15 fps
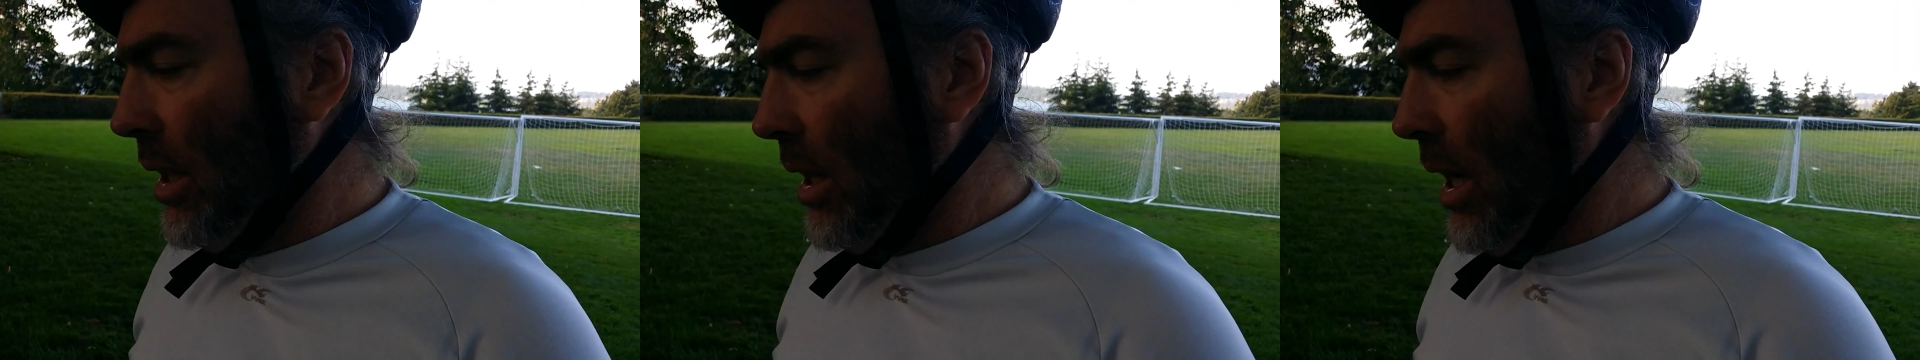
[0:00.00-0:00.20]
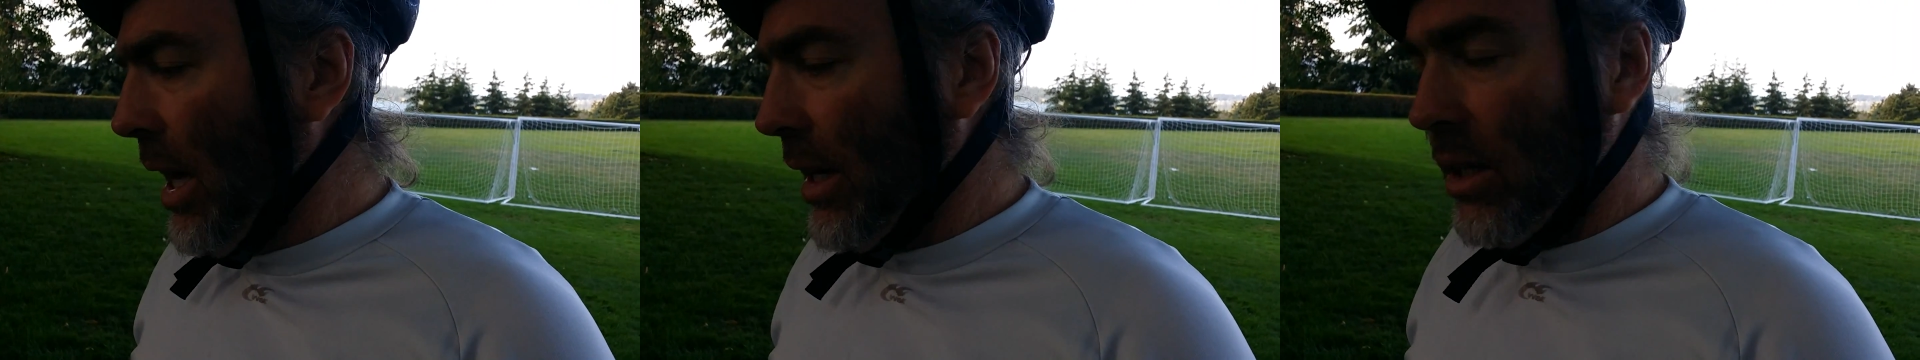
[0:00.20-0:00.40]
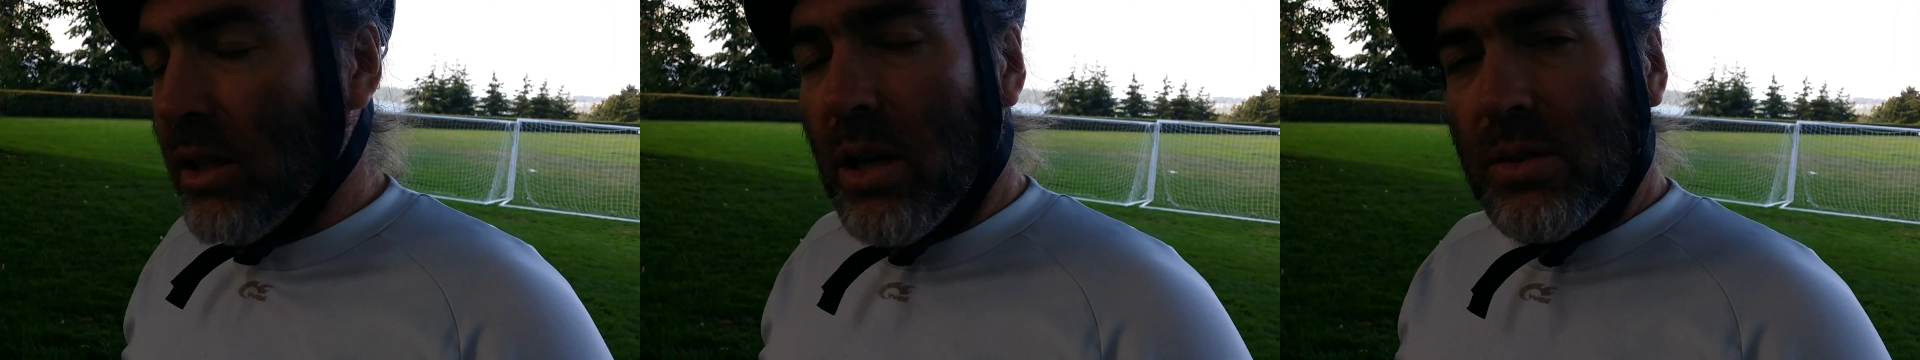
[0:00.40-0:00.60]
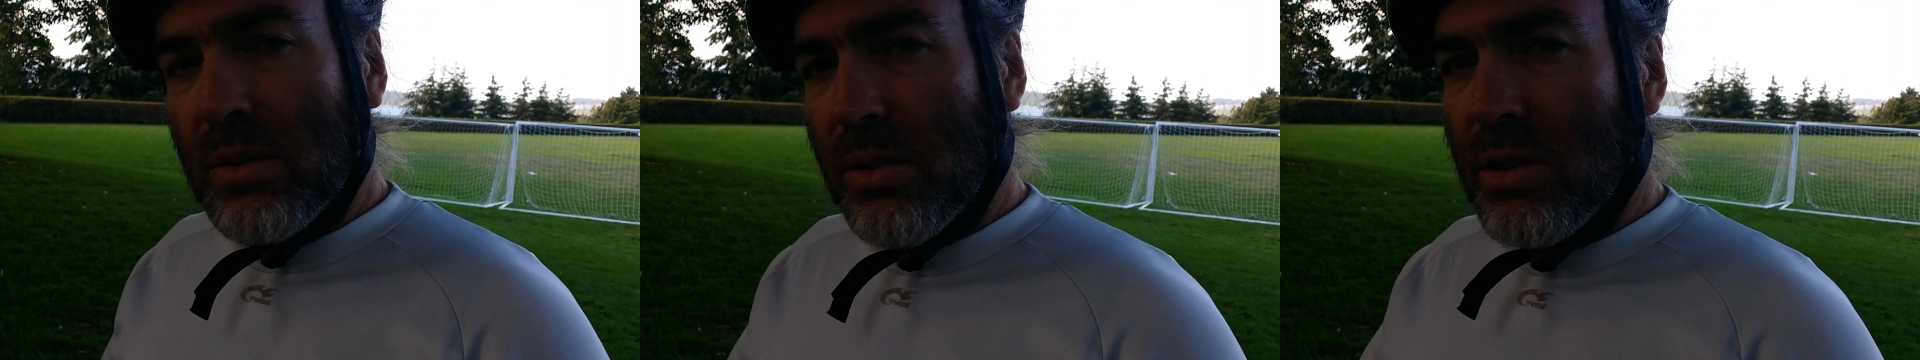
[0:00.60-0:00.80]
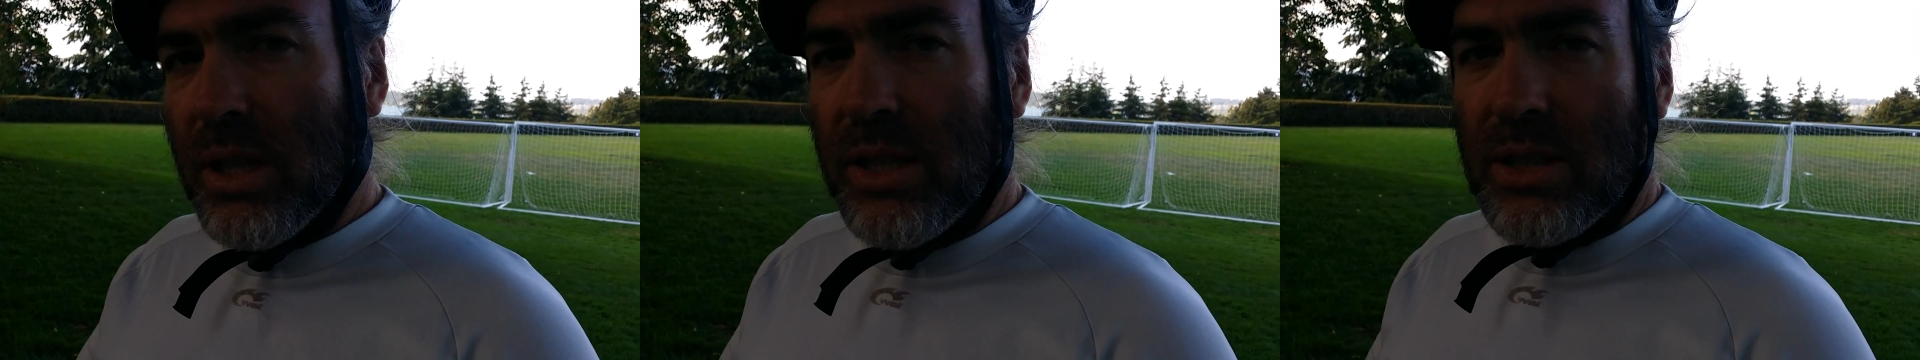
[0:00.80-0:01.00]
I can also
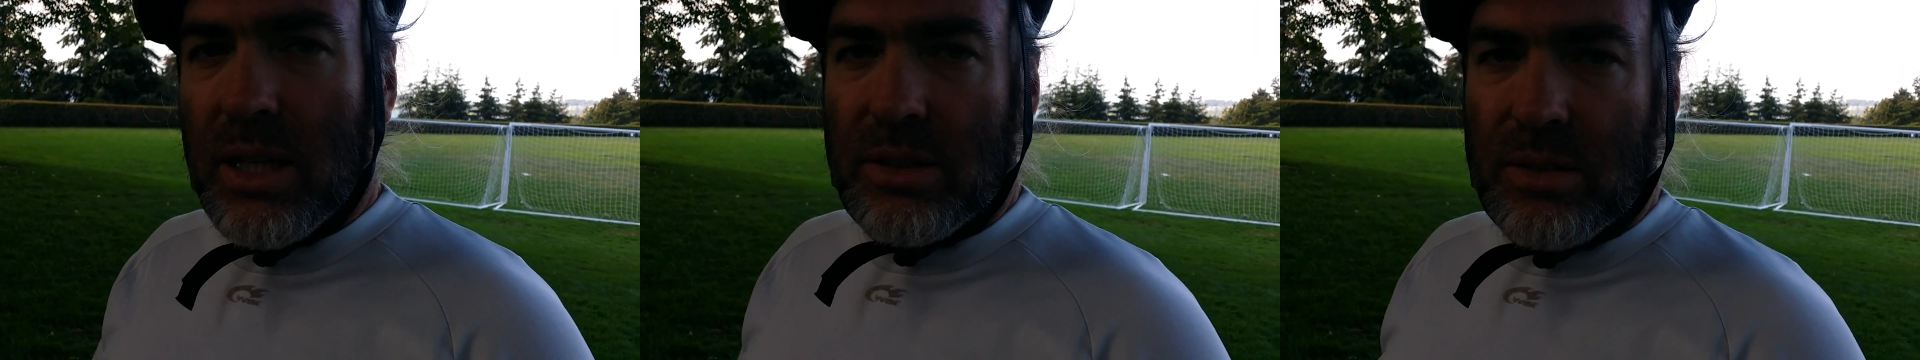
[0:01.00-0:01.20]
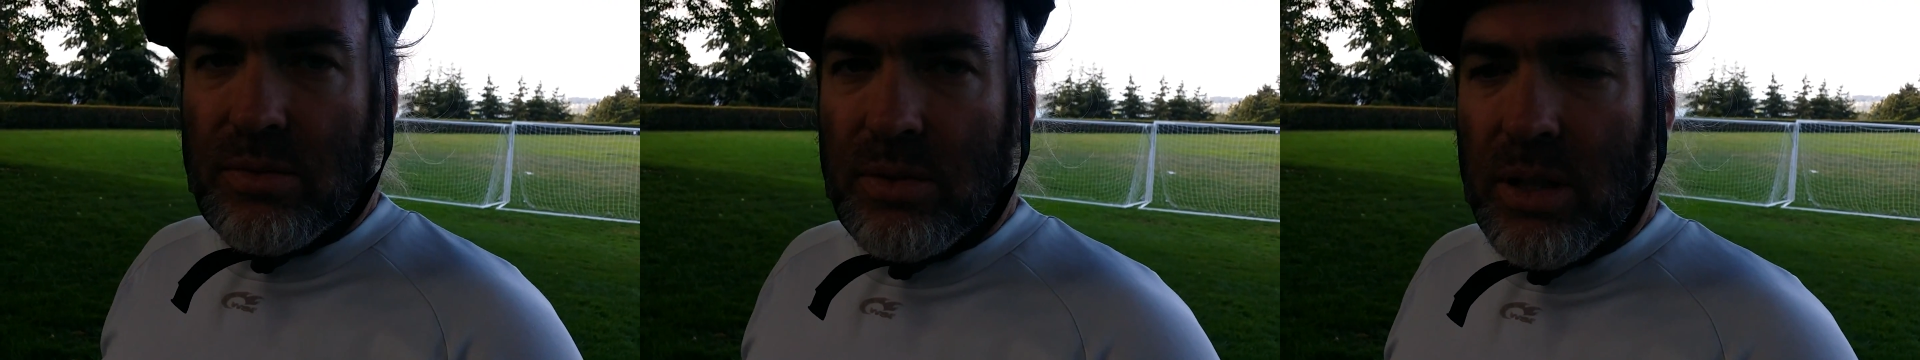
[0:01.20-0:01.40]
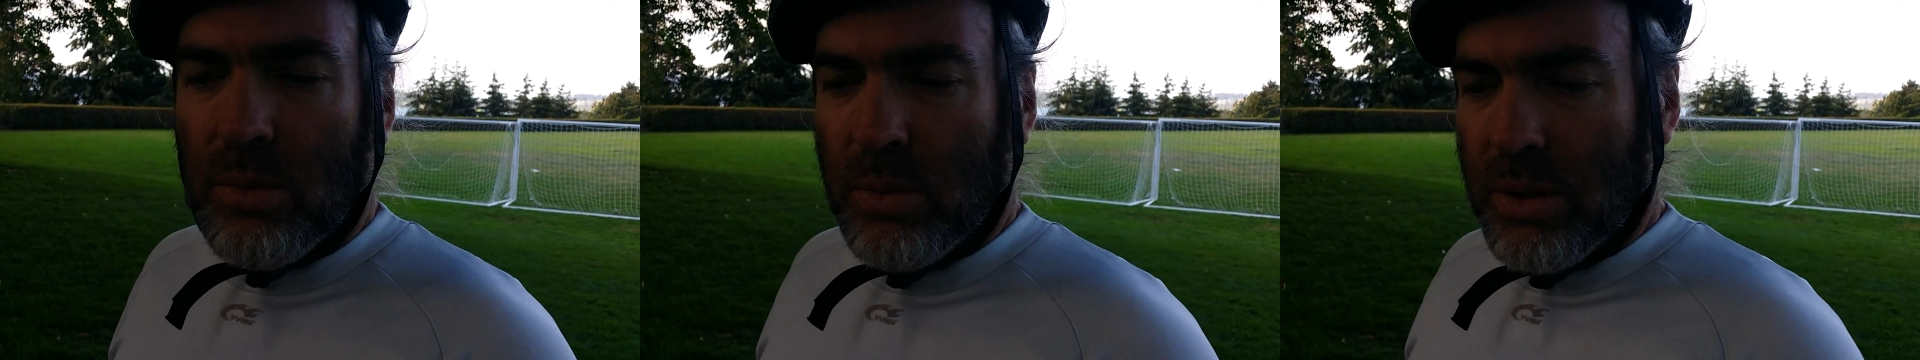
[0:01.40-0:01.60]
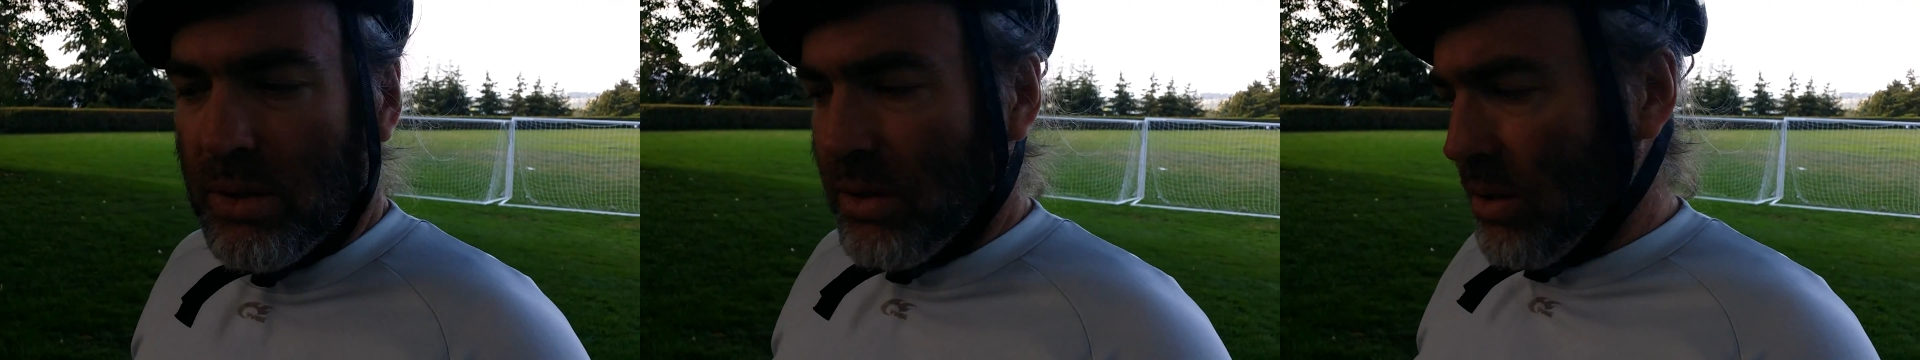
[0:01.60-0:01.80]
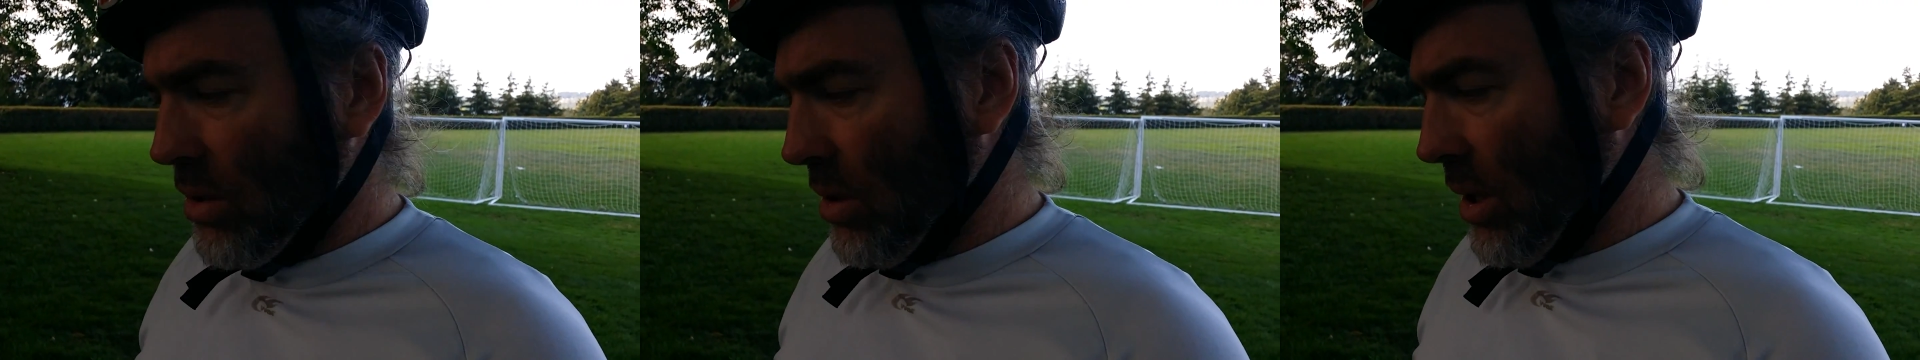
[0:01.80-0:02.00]
change out the front
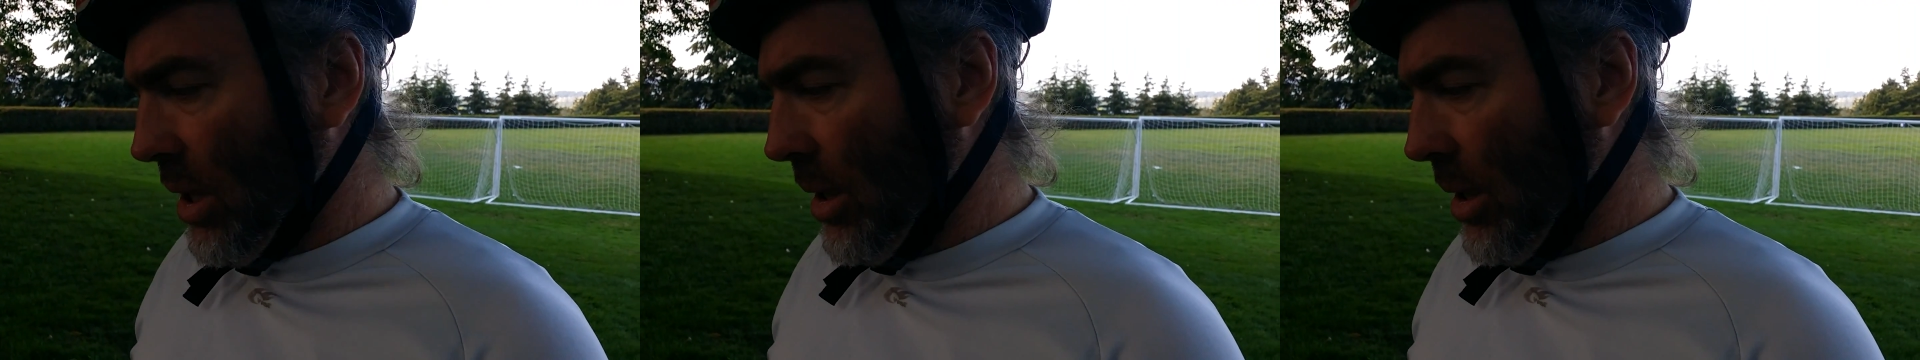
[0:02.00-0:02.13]
ones.